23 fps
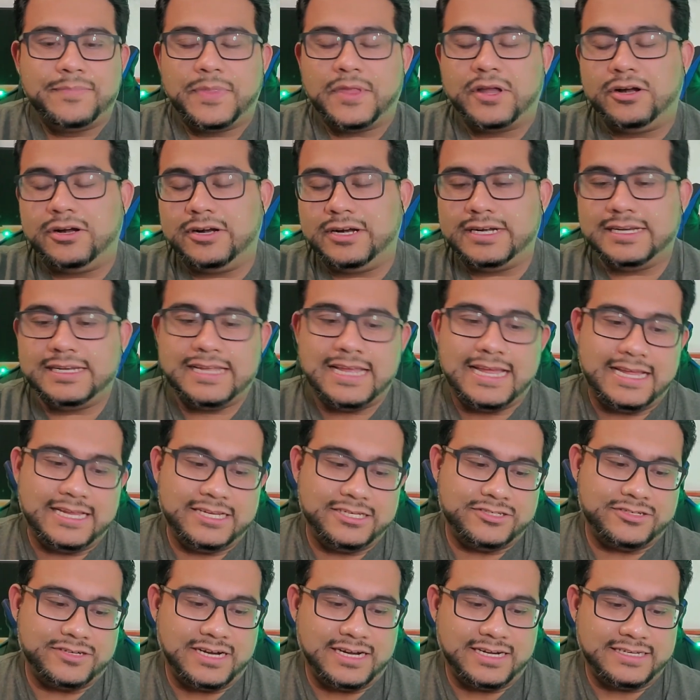her and Kane
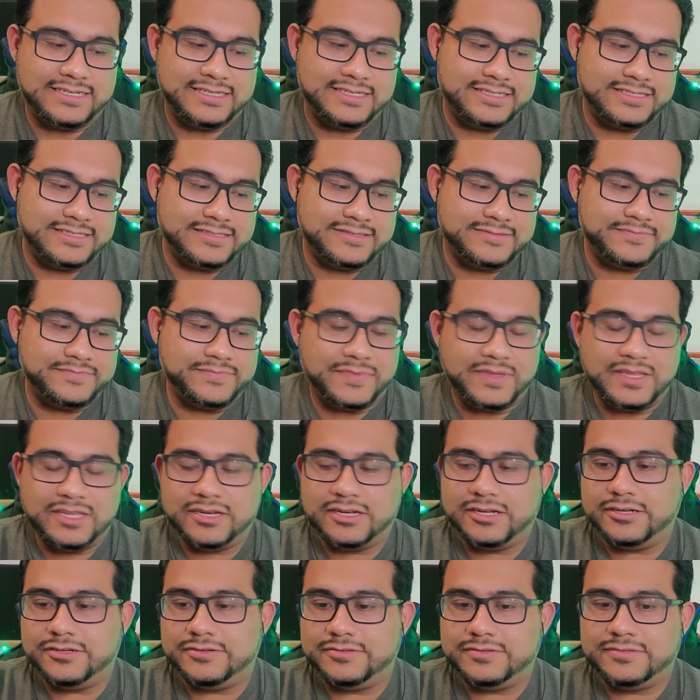try to, you
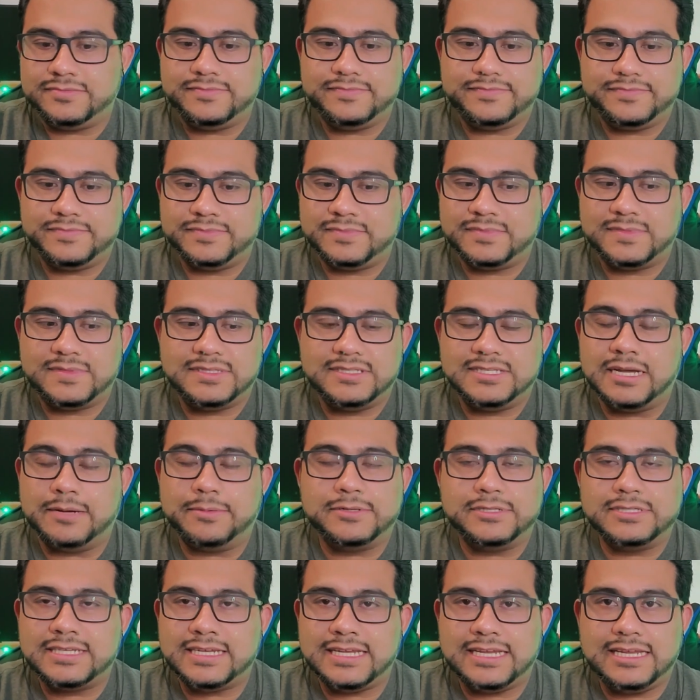know,
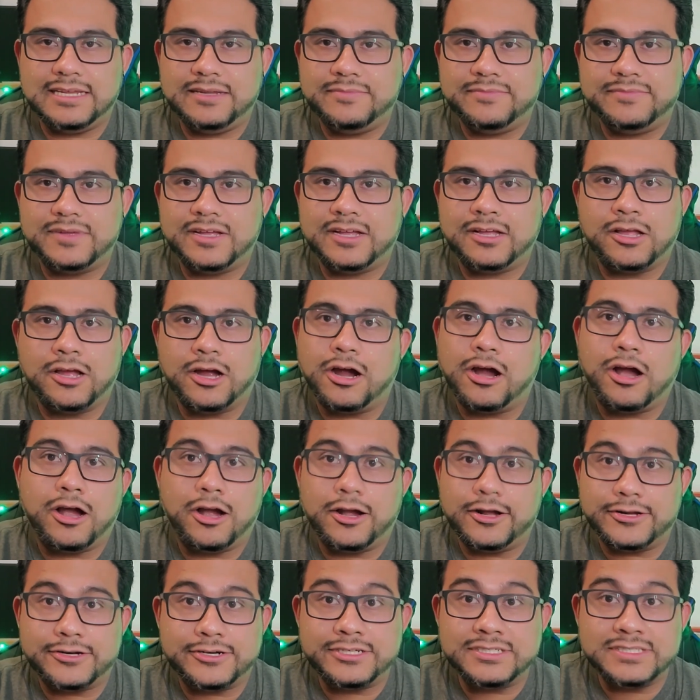double team a
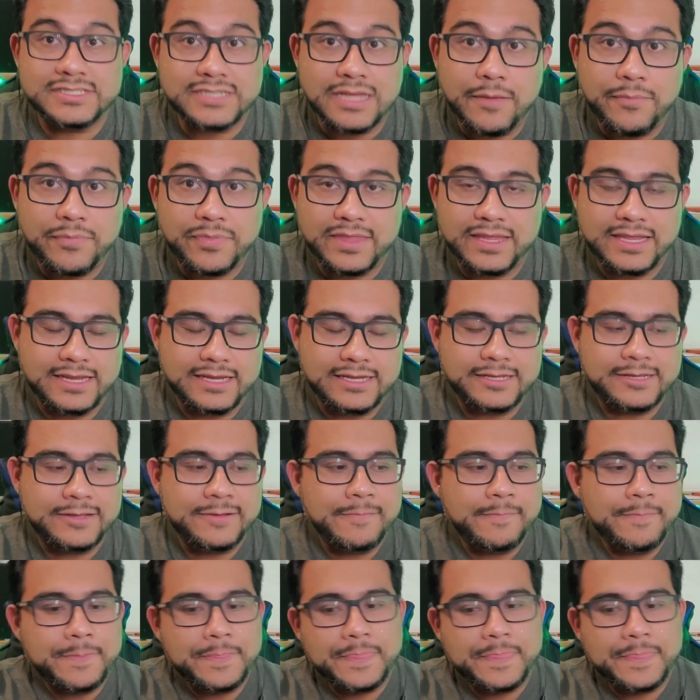guard or something.